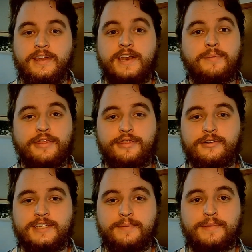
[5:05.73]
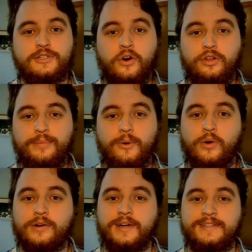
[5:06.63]
Now my third tip is all about
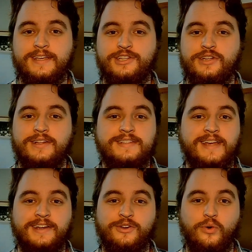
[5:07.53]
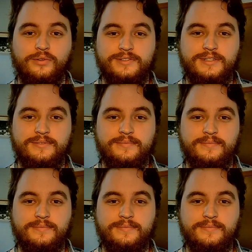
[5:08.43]
organization and setting goals.